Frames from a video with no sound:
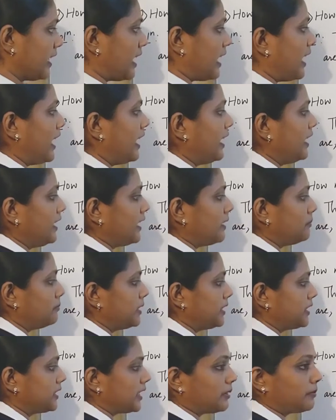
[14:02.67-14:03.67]
are
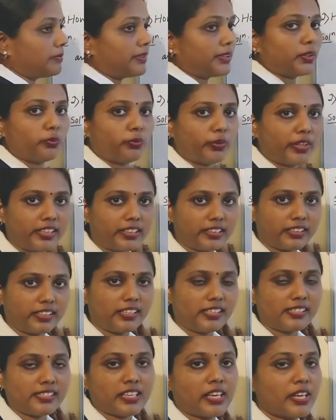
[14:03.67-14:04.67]
numbers in between
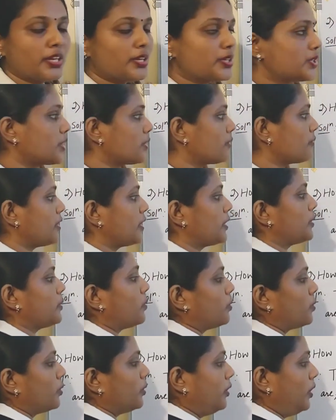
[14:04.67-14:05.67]
this. So we
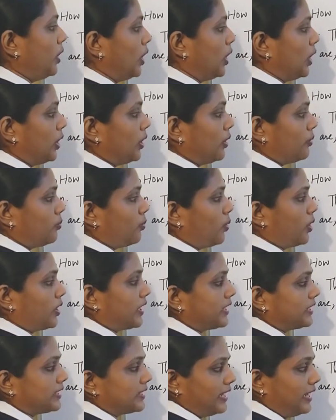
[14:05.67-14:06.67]
don't know what
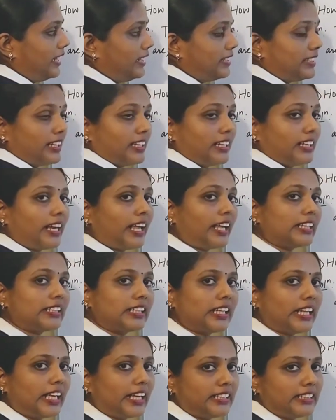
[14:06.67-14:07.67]
is the
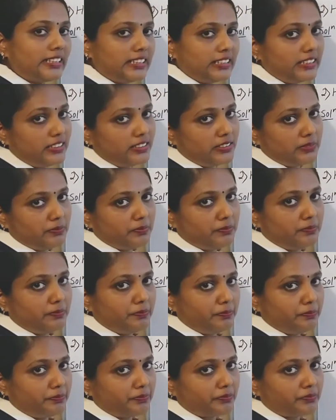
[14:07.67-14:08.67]
99th term
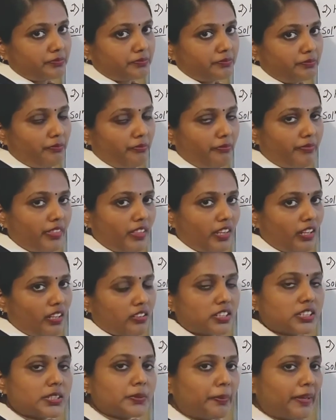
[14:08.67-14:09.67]

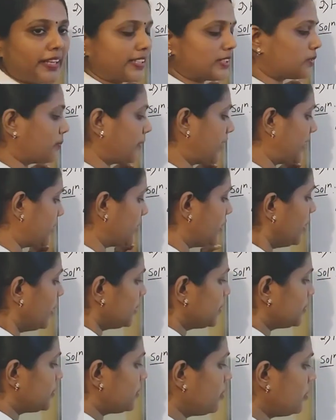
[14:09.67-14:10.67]
place value.
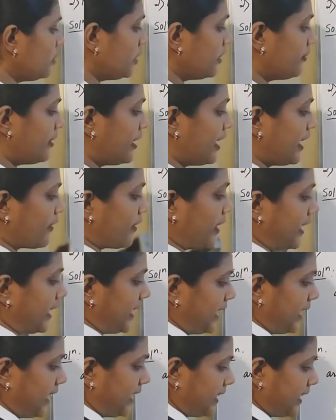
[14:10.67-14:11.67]
So we are
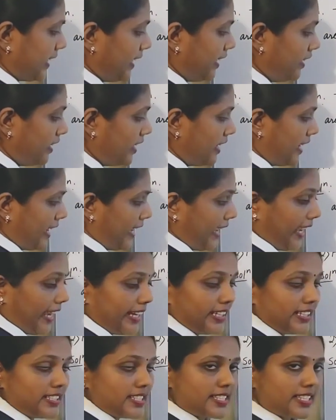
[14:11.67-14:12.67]
writing it here. N
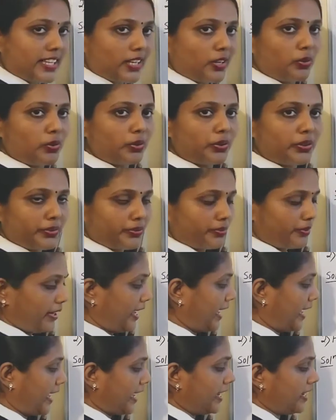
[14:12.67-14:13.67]
is equal to
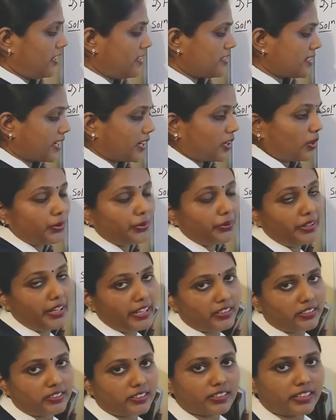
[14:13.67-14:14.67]
An is equal to
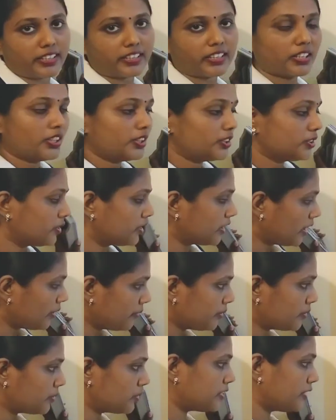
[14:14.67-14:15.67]
99. So now
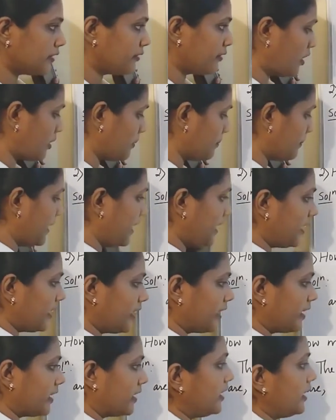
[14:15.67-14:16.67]
use the formula
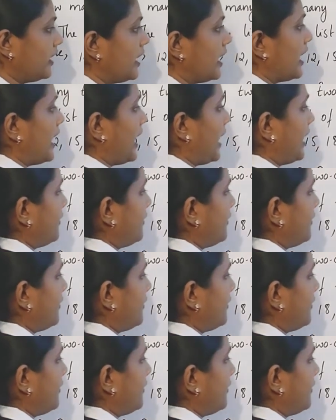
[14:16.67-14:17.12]
here and